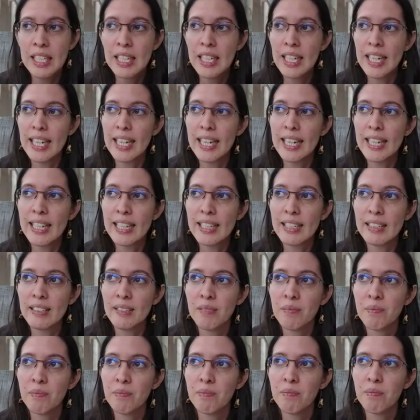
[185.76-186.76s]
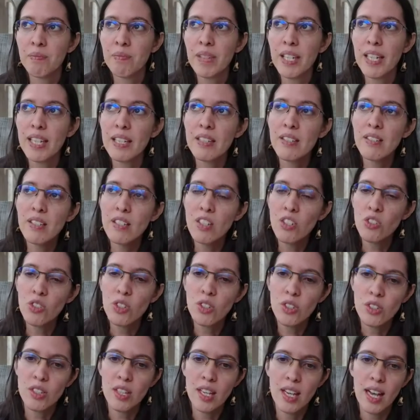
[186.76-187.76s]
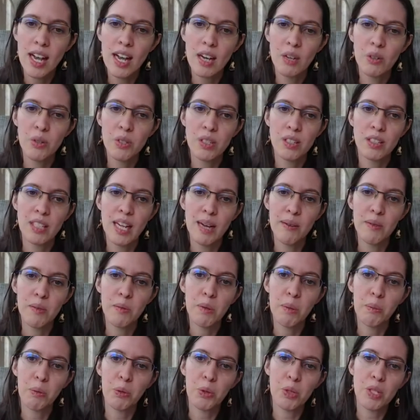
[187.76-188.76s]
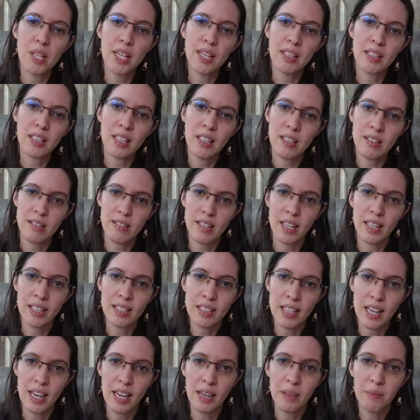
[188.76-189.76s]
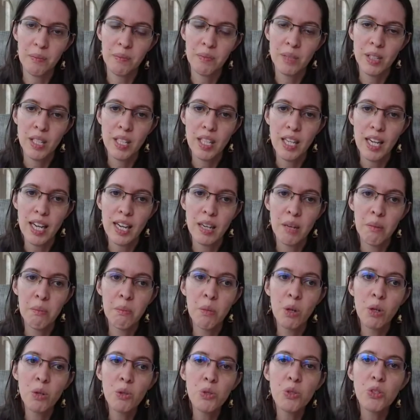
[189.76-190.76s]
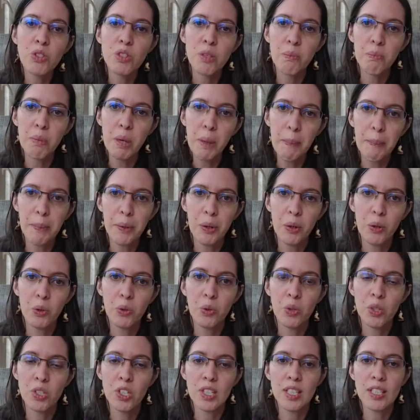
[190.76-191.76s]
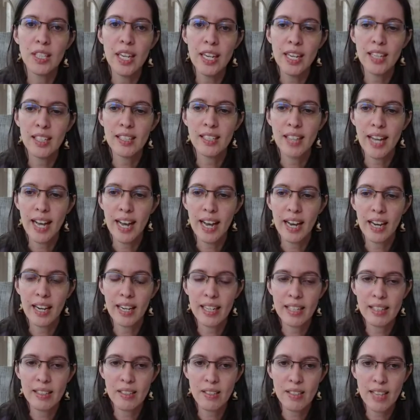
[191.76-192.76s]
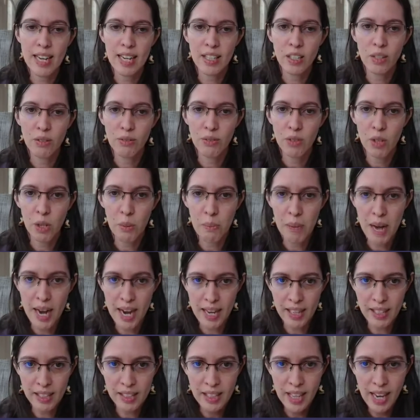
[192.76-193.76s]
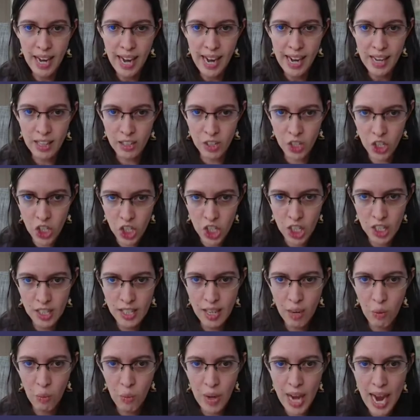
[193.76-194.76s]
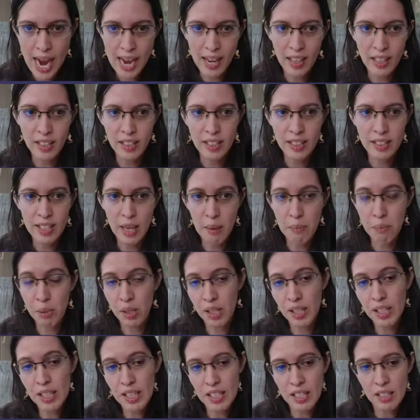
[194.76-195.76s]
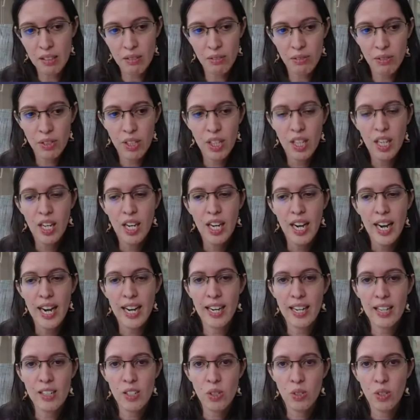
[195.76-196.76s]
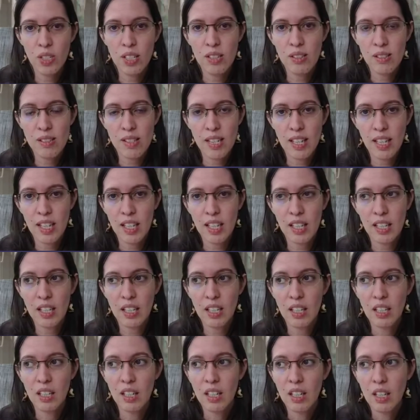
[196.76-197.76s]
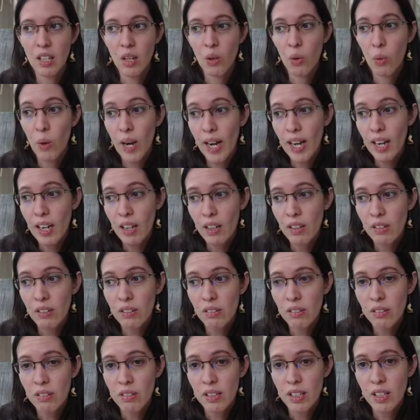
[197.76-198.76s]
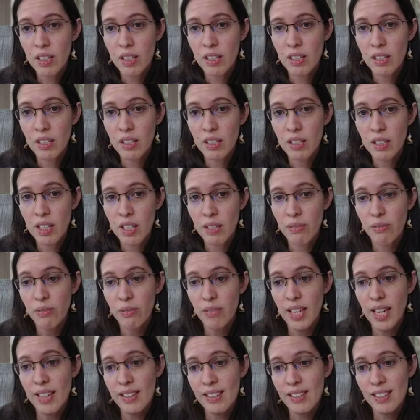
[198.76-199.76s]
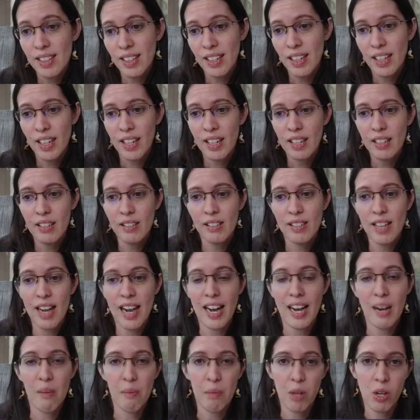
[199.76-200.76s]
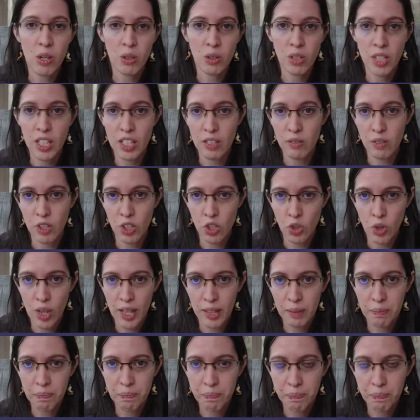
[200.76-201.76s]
And it's interesting how sometimes people say things like that. And most people are going to take that inside of your body, the energy, the reality, that belief, and it's going to say, well, then if that's the case, I'm not going to even try.